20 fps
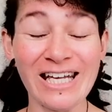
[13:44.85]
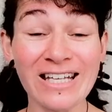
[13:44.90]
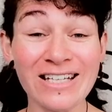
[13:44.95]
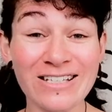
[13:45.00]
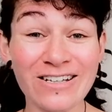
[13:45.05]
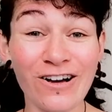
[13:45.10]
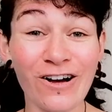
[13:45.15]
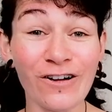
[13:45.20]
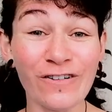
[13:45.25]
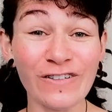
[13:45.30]

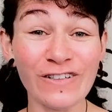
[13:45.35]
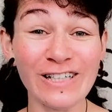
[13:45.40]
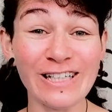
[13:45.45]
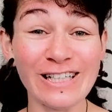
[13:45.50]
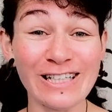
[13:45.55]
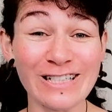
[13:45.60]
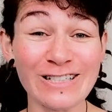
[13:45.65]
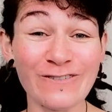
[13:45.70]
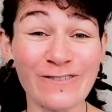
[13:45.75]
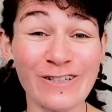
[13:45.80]
So hopefully
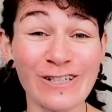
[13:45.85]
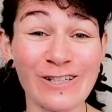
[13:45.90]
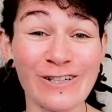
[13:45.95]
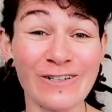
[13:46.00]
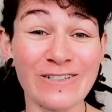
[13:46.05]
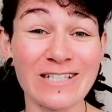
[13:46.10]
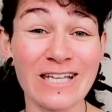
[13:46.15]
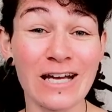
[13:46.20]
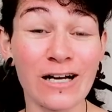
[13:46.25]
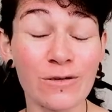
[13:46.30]
this video
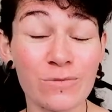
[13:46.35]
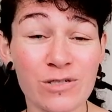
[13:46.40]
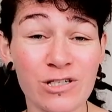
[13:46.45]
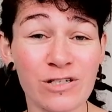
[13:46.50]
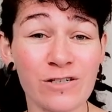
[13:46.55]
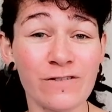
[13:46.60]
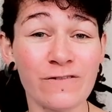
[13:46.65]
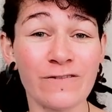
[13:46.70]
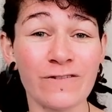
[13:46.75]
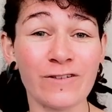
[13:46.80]
has helped
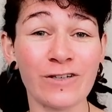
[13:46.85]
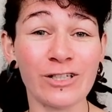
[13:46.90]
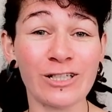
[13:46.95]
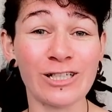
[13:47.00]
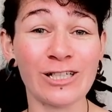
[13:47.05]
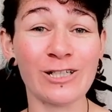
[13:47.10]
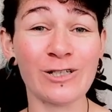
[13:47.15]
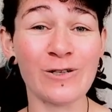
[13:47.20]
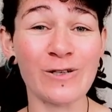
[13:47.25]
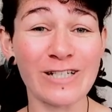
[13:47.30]
you. If you've got
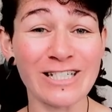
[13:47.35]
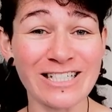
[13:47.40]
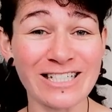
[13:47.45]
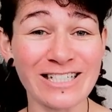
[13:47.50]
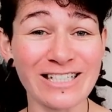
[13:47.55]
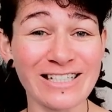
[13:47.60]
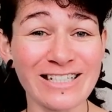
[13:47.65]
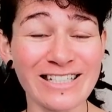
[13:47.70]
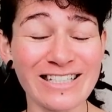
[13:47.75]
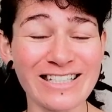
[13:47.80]
any
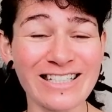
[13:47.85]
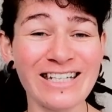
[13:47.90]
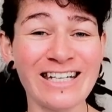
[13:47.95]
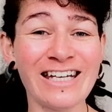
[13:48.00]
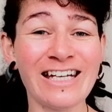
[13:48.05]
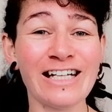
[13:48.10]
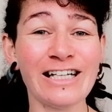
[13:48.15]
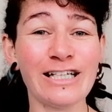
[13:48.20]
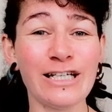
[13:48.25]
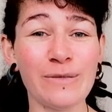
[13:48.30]
questions,
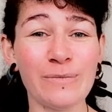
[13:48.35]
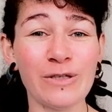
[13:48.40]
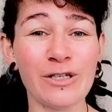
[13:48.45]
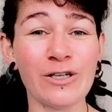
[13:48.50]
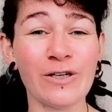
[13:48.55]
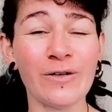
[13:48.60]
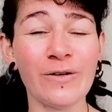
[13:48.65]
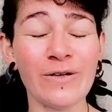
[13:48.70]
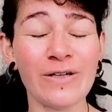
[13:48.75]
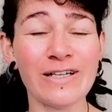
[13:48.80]
let me
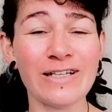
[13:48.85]
know.